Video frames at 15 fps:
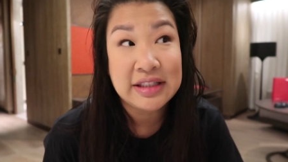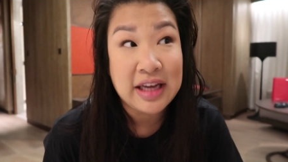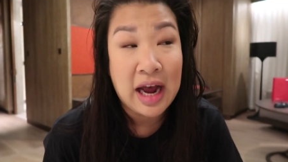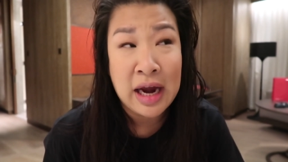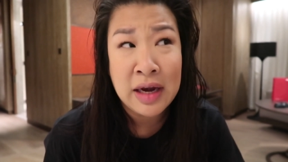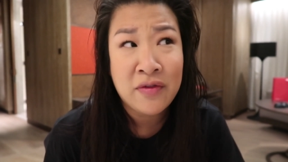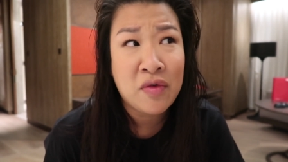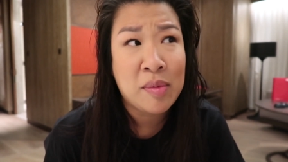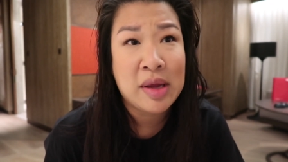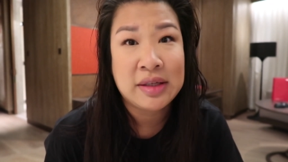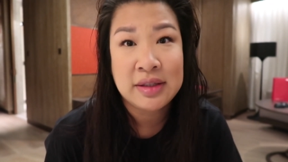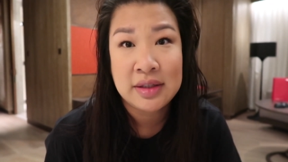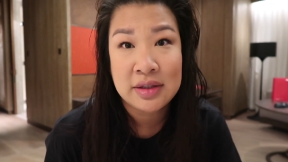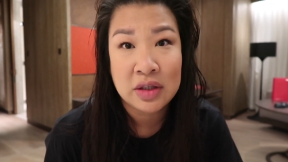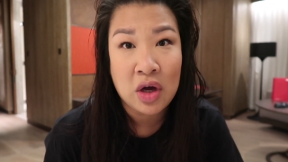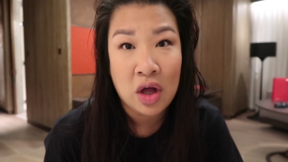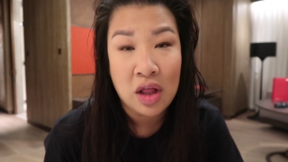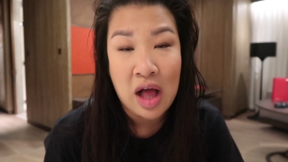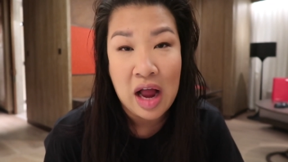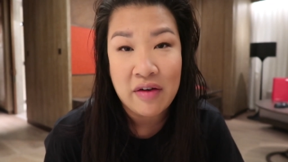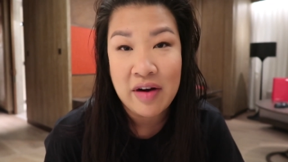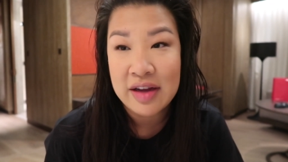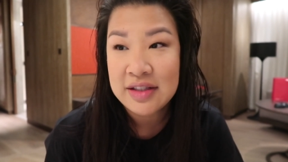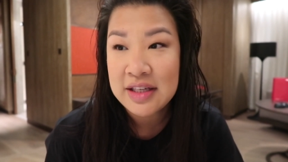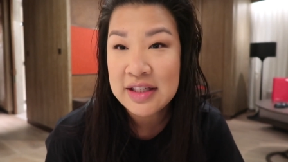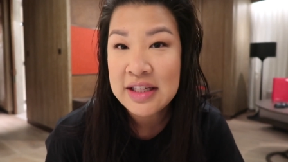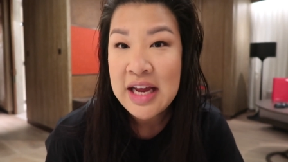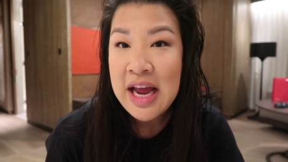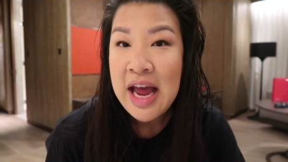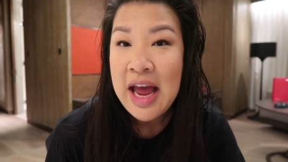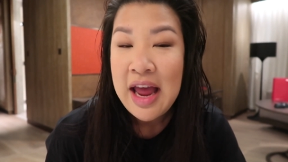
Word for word: It's kind of amazing. It's like all high-rises.